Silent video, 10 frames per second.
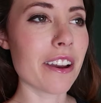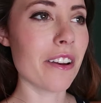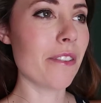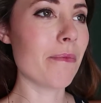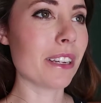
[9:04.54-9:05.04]

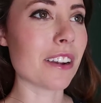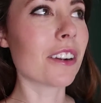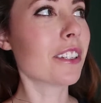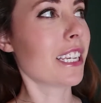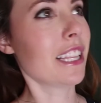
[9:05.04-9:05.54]
of
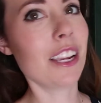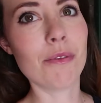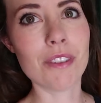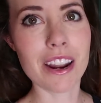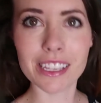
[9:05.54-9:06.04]
McDonald's and like
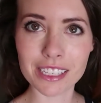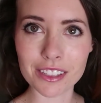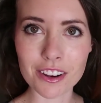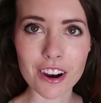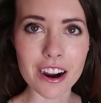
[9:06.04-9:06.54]
run into
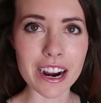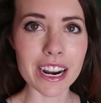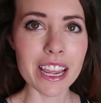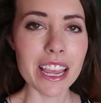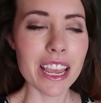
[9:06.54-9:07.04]
the
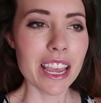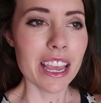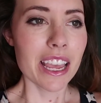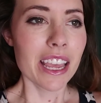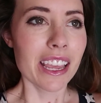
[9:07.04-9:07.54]
car.
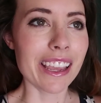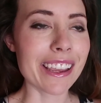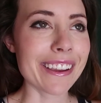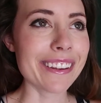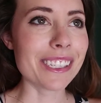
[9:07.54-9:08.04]

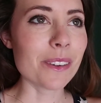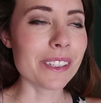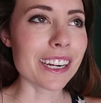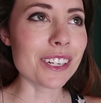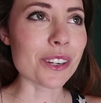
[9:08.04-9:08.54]
And so
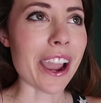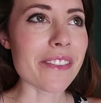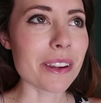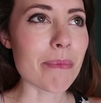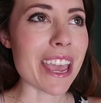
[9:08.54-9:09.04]
we started
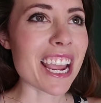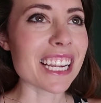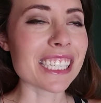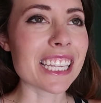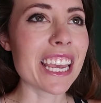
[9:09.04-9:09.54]
driving to
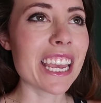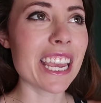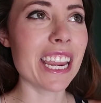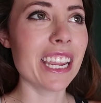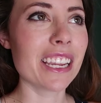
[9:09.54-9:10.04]
base,
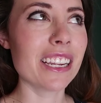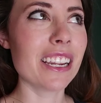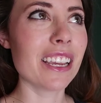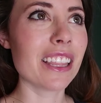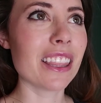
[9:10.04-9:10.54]

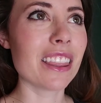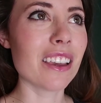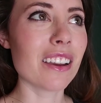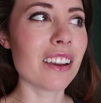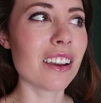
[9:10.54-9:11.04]
and
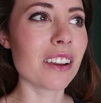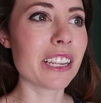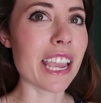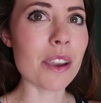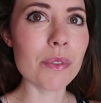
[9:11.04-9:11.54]

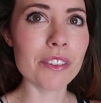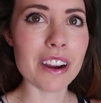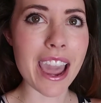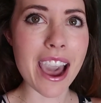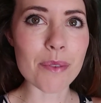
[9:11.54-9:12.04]
the gate we
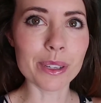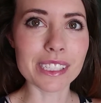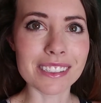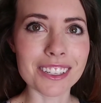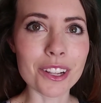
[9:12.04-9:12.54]
were at
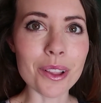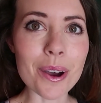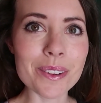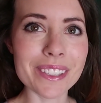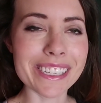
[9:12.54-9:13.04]
was
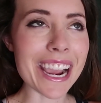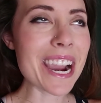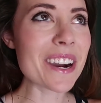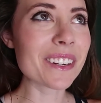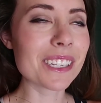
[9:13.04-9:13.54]
closed
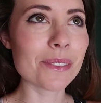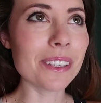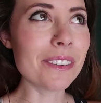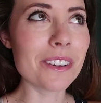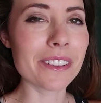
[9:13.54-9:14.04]
down because
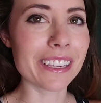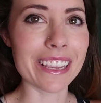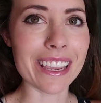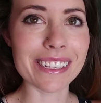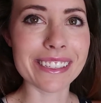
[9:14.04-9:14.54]
we don't know the
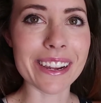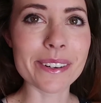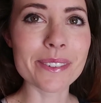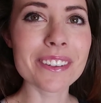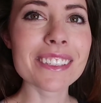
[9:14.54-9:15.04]
gate
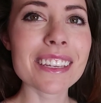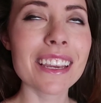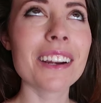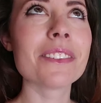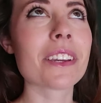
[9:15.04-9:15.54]
schedules.
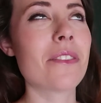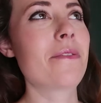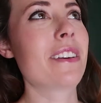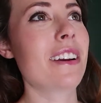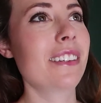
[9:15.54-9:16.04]
And I was like, oh
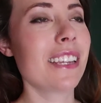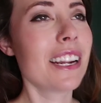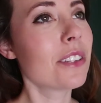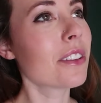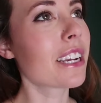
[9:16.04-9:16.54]
my gosh. And
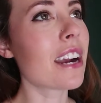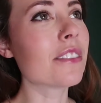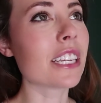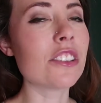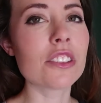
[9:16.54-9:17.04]
I told the guy, I
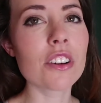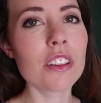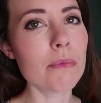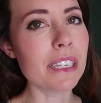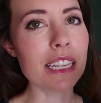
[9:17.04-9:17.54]
was like, just go
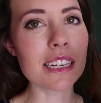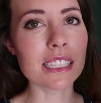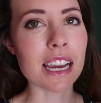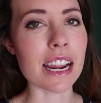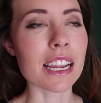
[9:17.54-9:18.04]
to the
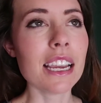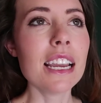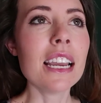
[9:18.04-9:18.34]
Medina side.